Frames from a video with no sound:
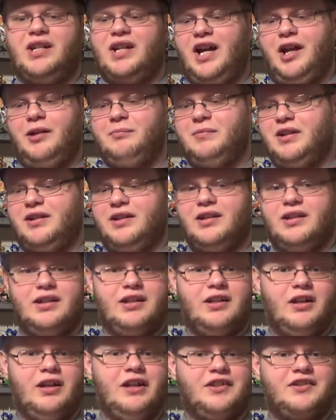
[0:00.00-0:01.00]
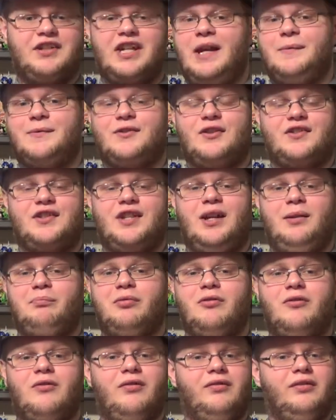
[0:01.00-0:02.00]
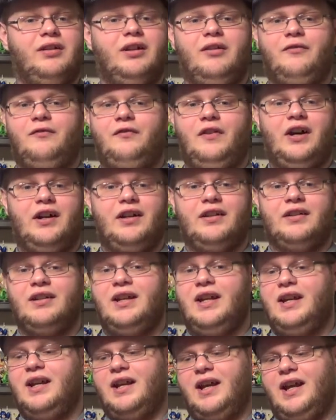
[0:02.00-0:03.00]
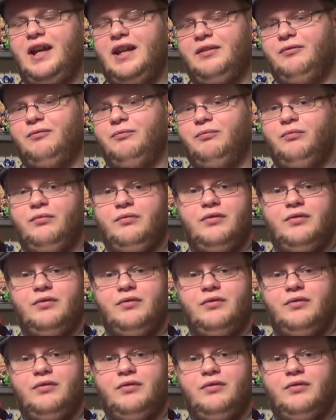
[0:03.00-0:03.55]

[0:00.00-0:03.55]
I mean, his games are simple, fun, and